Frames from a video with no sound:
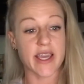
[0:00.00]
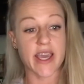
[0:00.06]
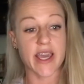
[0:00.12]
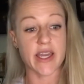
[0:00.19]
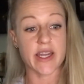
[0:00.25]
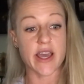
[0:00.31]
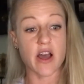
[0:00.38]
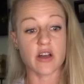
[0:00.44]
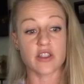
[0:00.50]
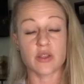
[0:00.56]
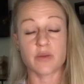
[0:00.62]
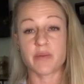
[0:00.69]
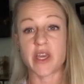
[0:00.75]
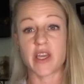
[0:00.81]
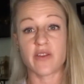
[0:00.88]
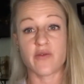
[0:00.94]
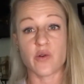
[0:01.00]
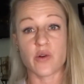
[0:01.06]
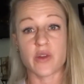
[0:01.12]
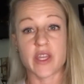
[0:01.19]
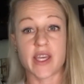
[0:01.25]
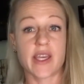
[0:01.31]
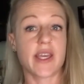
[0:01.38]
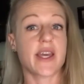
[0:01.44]
and I also paid for
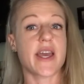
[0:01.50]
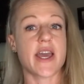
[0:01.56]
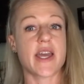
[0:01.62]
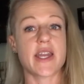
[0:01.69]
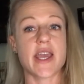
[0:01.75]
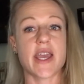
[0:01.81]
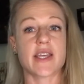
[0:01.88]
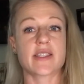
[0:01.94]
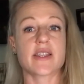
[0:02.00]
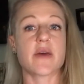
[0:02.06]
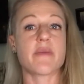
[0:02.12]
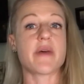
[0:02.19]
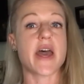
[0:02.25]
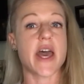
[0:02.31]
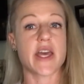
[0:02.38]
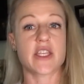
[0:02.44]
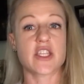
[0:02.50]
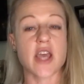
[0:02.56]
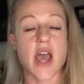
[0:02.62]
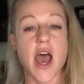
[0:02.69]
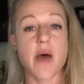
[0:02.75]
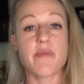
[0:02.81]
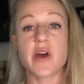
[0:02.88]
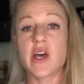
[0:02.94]
the NASM Edge
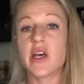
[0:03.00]
app